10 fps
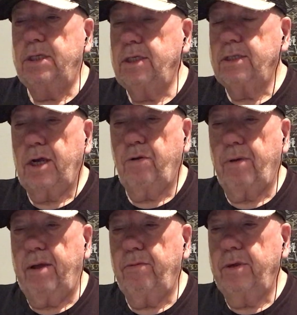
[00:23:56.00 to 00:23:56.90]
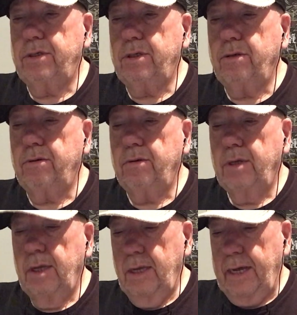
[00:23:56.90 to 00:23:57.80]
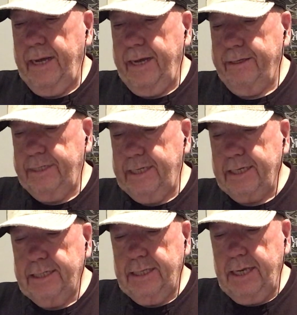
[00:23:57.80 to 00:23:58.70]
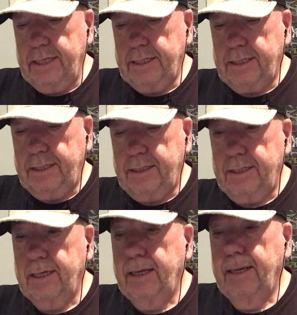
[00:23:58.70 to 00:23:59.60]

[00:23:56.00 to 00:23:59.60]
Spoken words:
This is a great one too. Six discs,